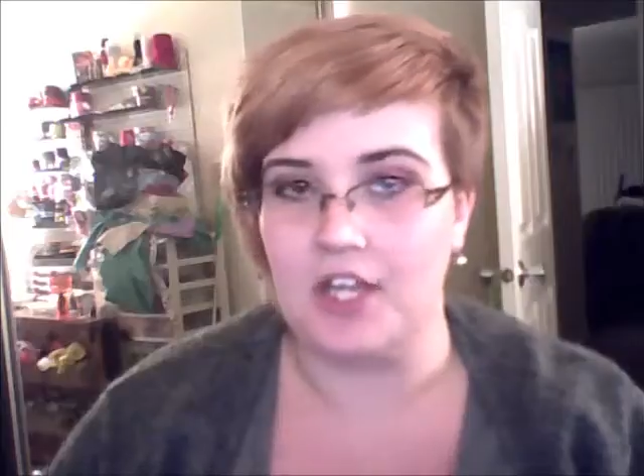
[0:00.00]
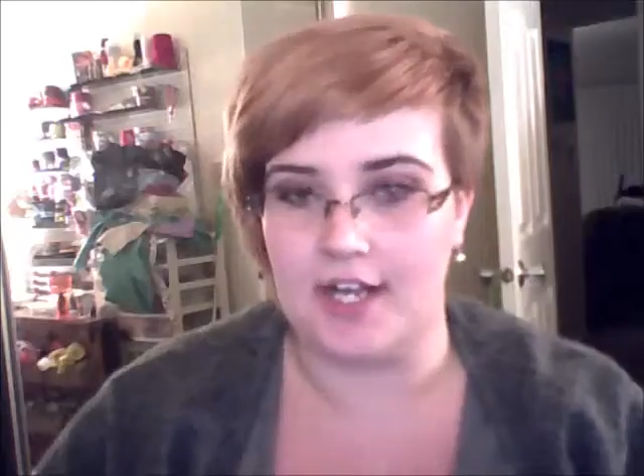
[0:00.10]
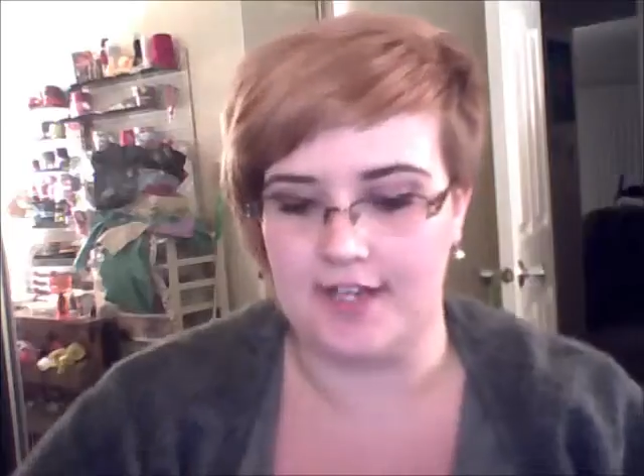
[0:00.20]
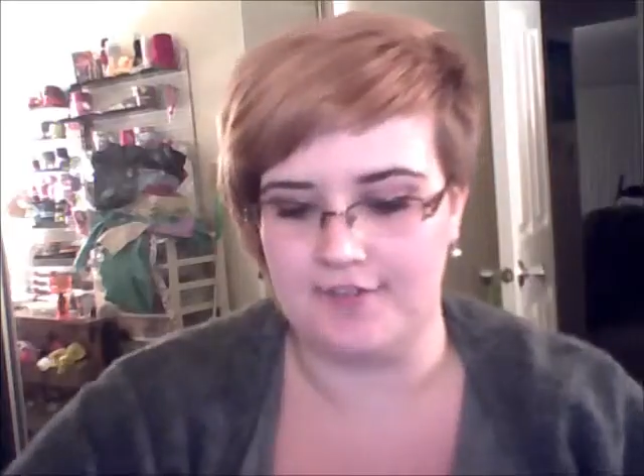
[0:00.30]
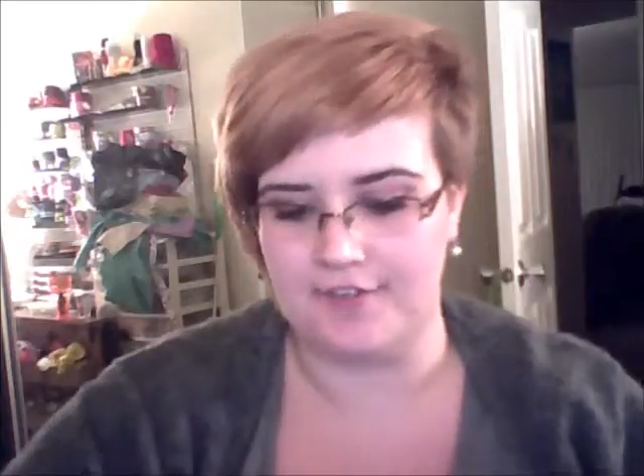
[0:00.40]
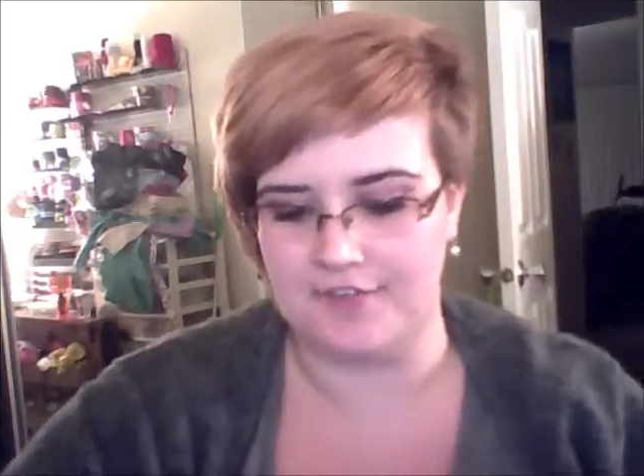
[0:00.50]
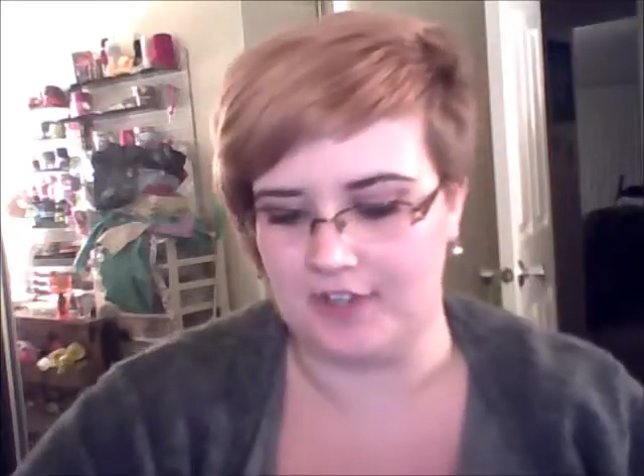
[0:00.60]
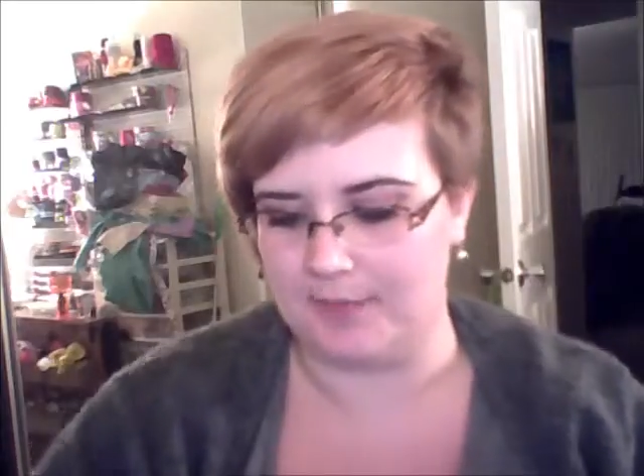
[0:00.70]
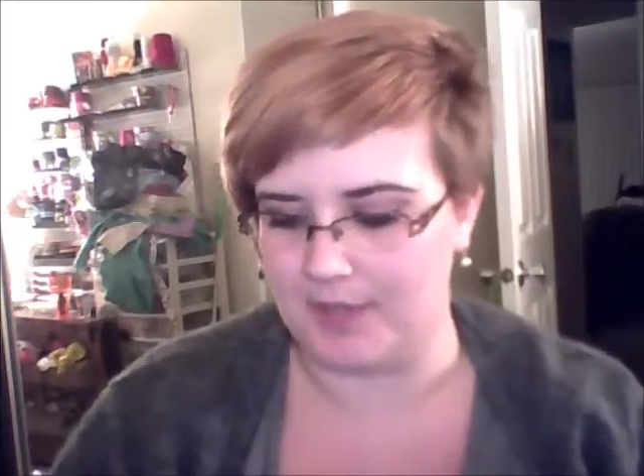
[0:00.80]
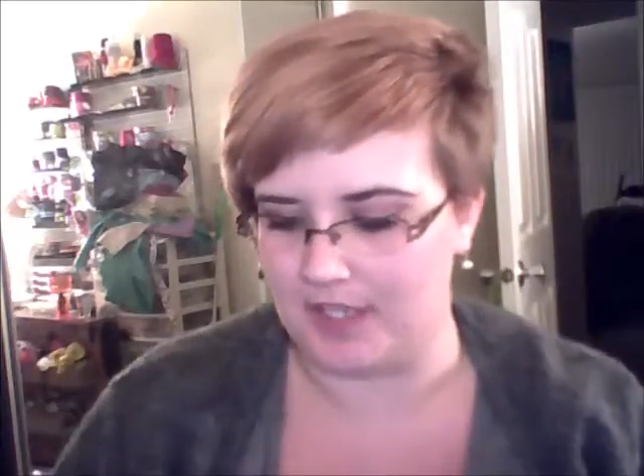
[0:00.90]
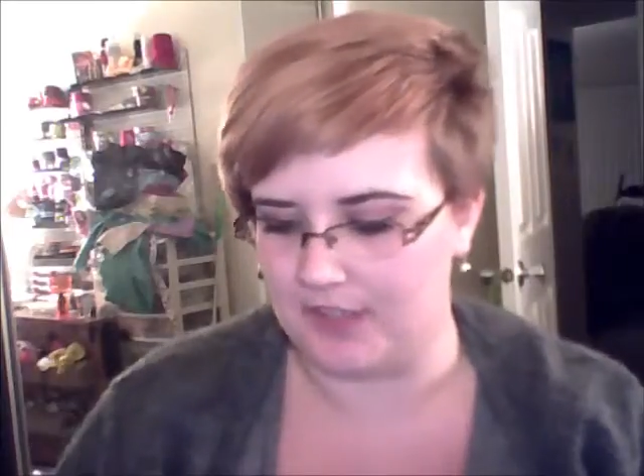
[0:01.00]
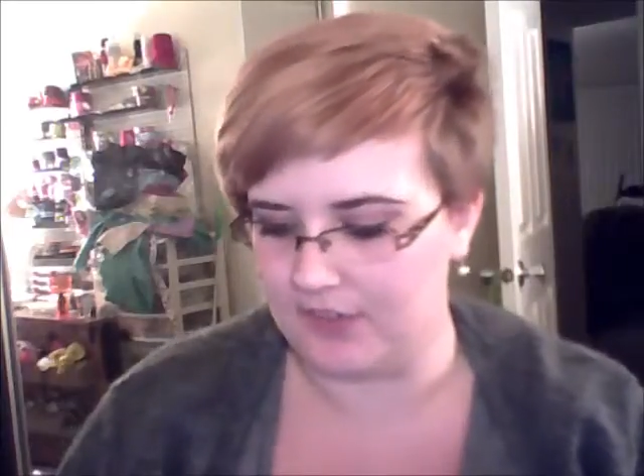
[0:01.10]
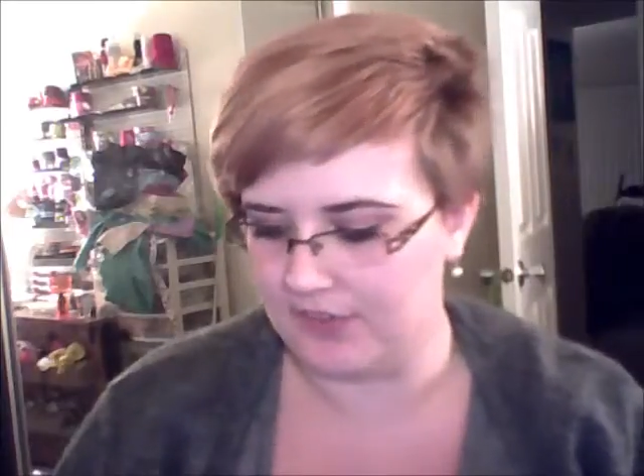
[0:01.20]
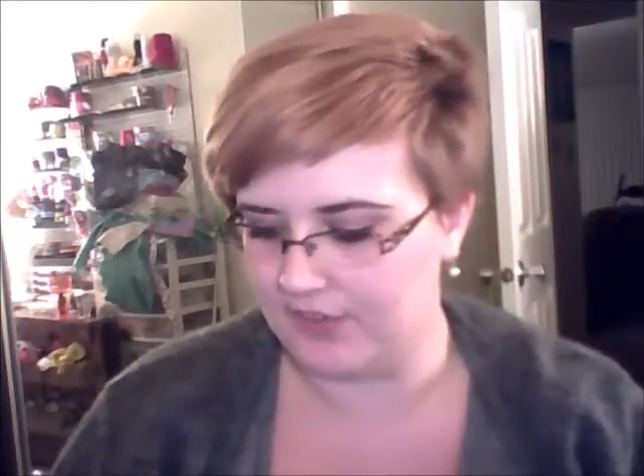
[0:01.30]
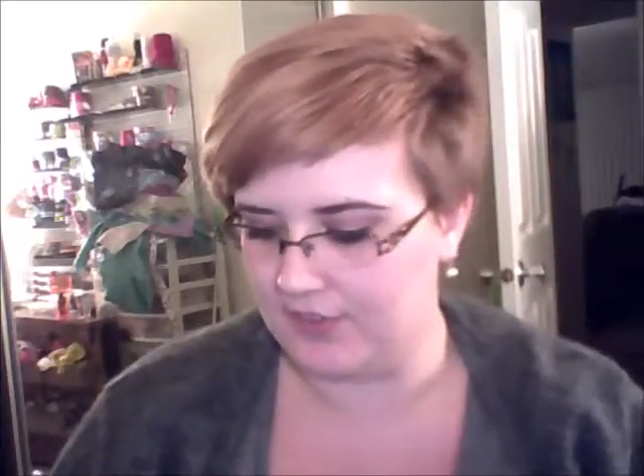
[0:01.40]
I have a lot of different
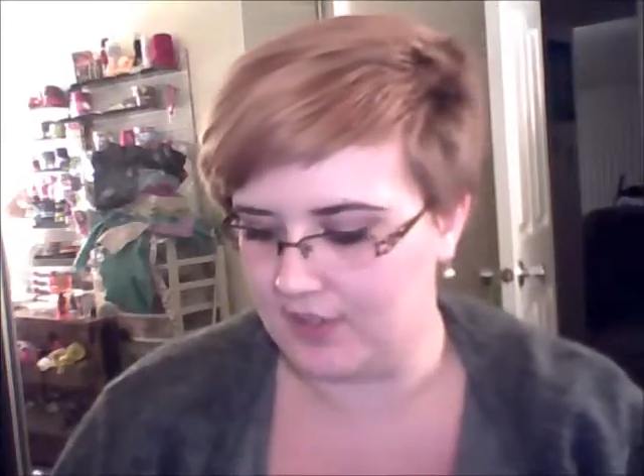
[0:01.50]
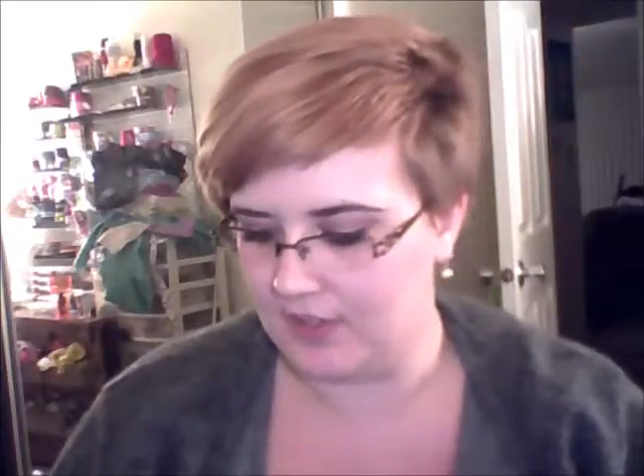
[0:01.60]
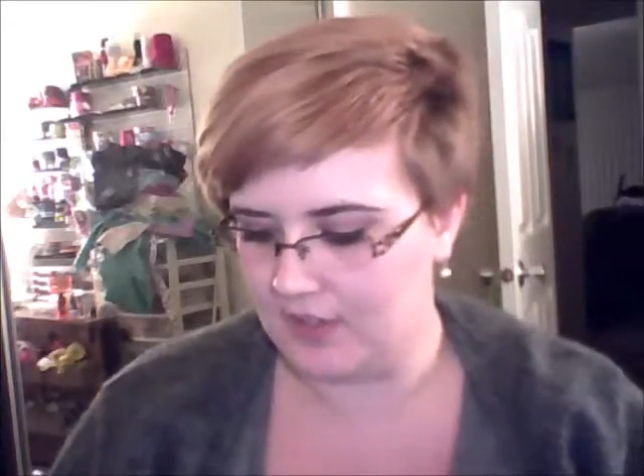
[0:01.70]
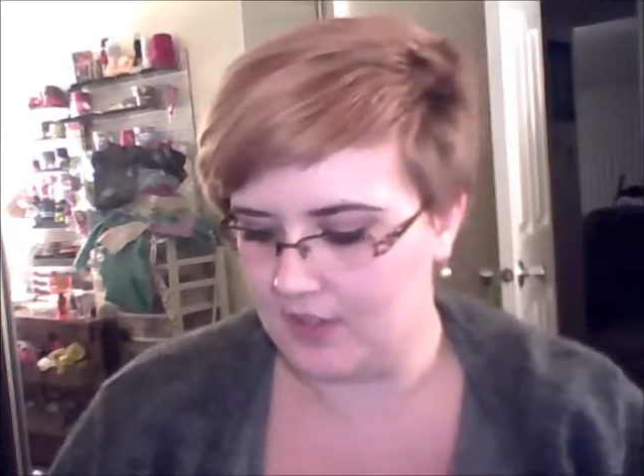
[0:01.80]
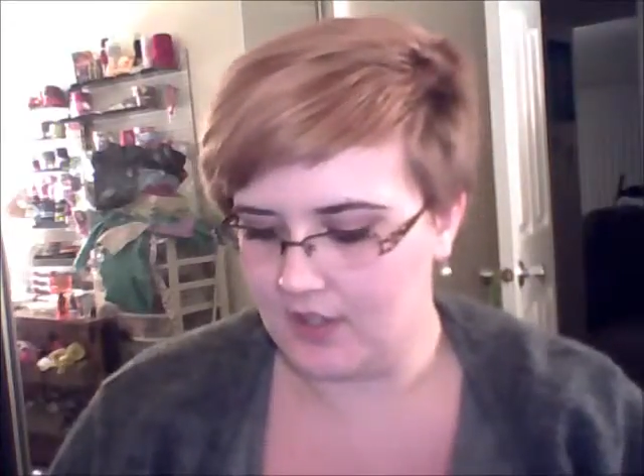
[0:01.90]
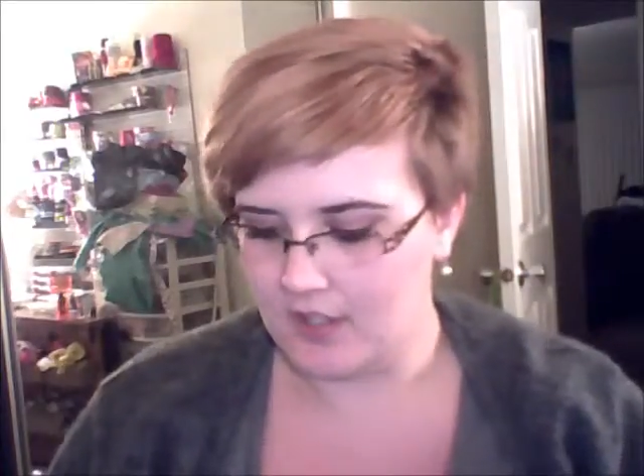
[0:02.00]
lip colors.